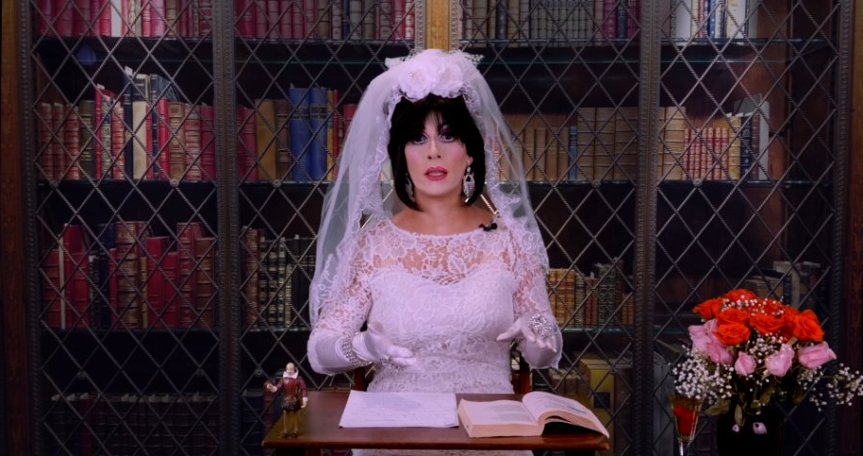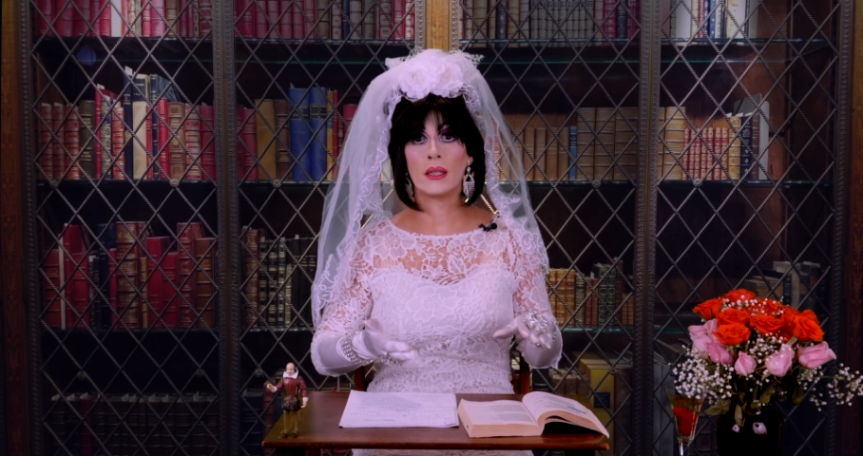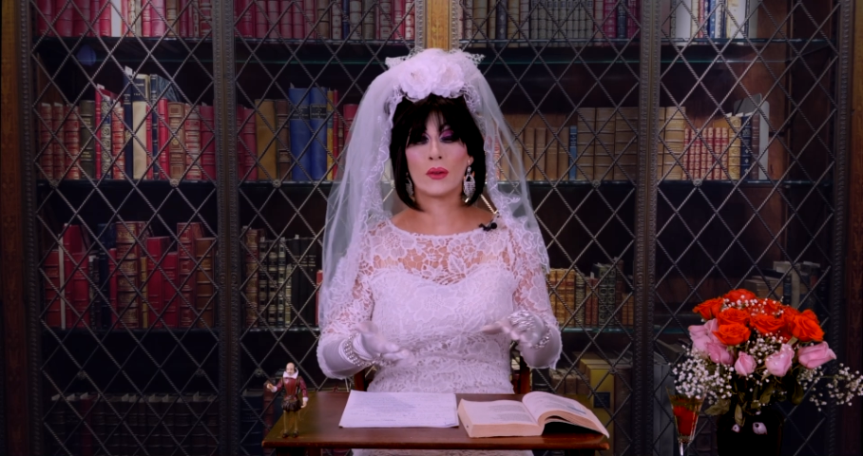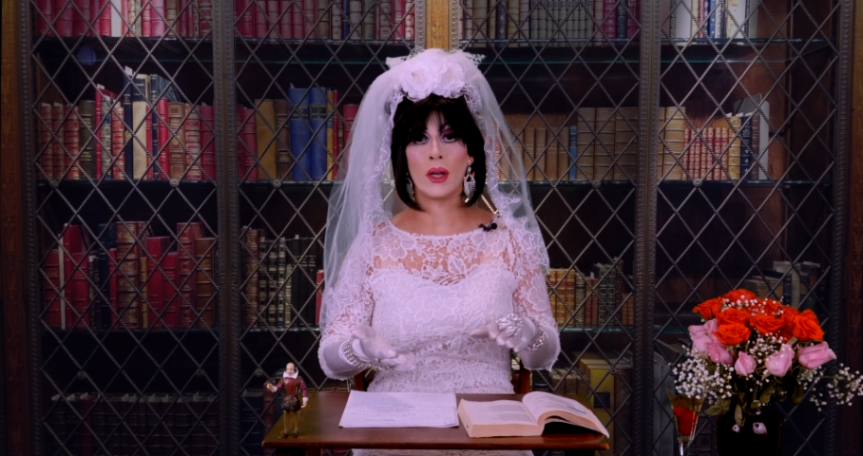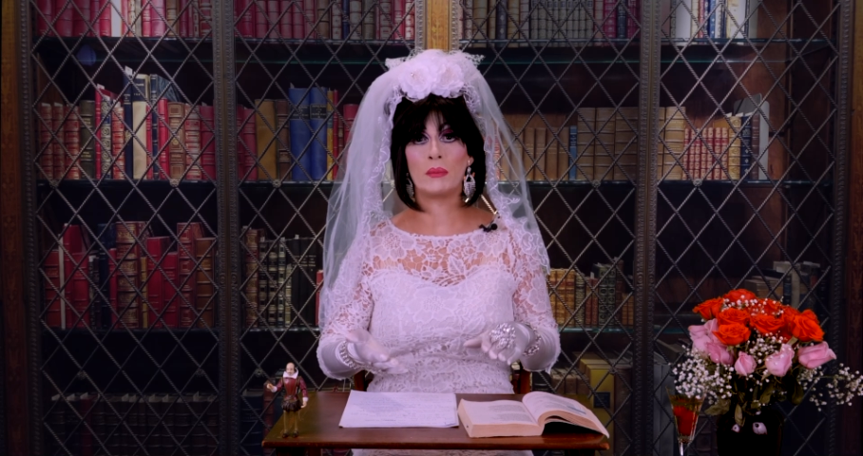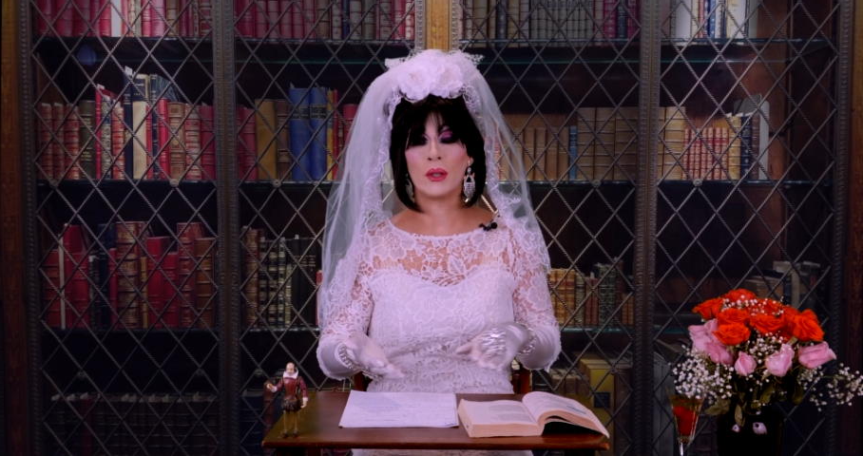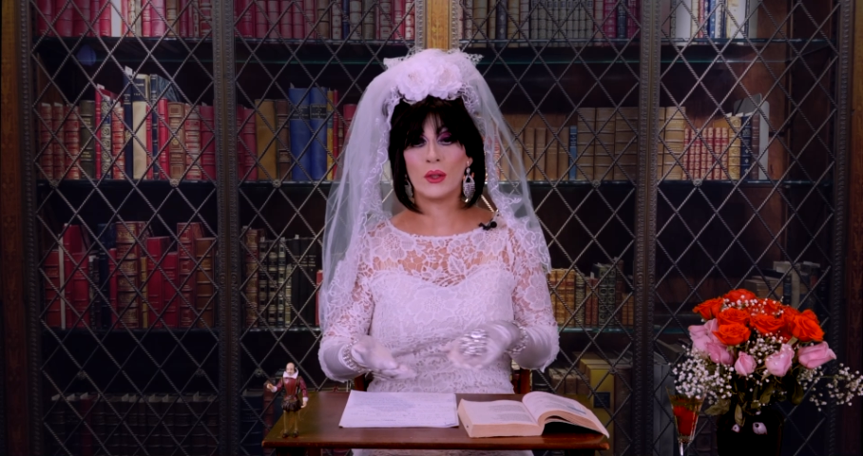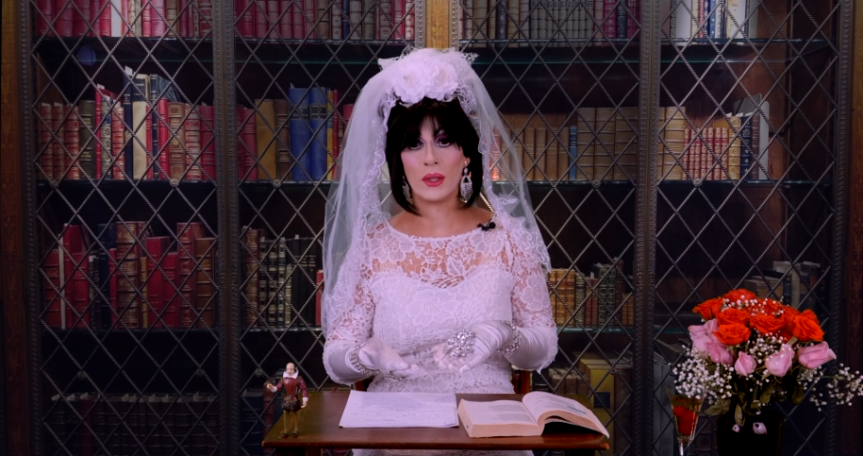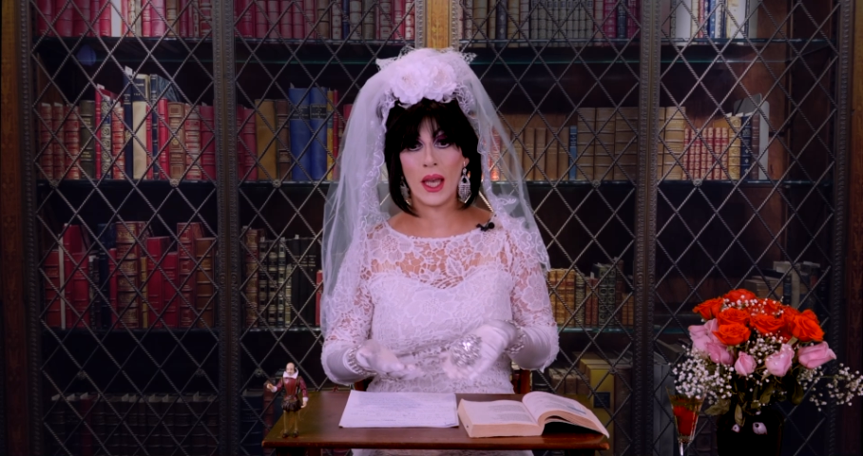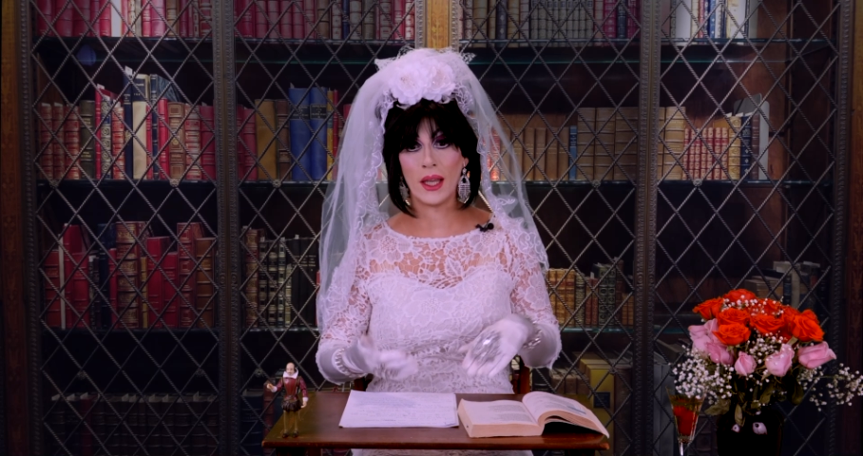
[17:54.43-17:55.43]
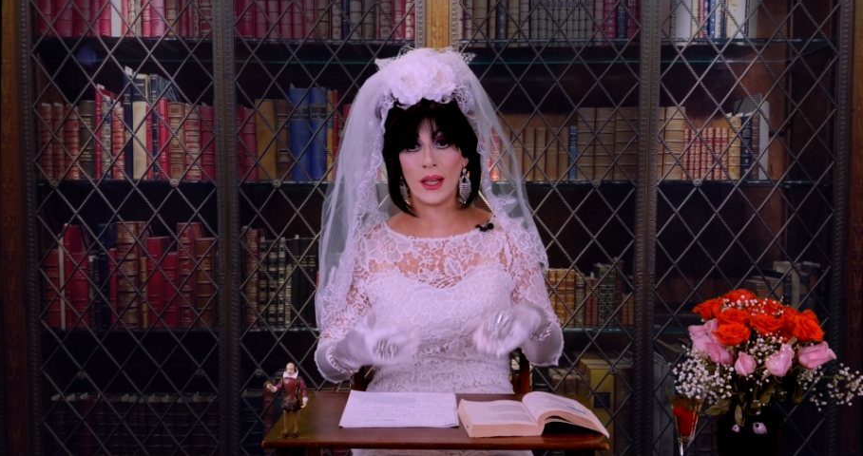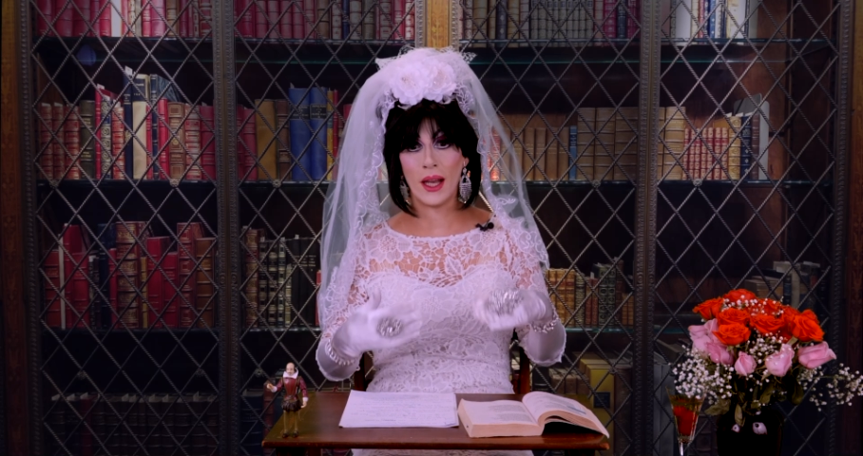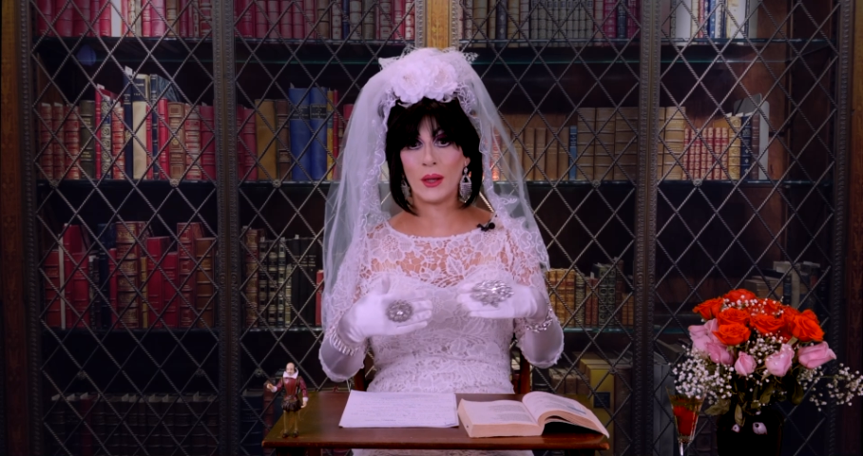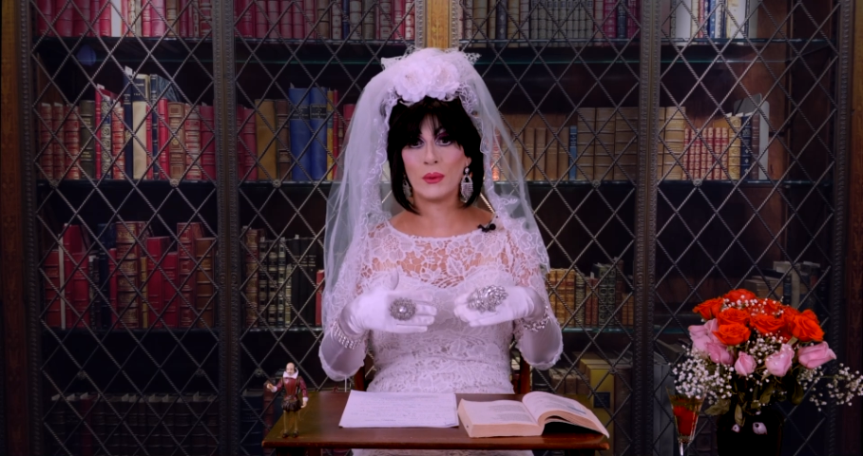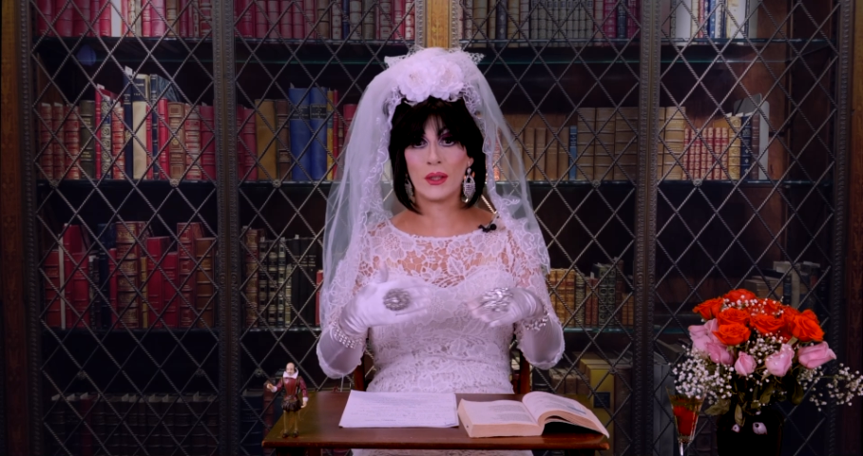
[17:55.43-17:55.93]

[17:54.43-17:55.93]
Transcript: decrepit you get, I will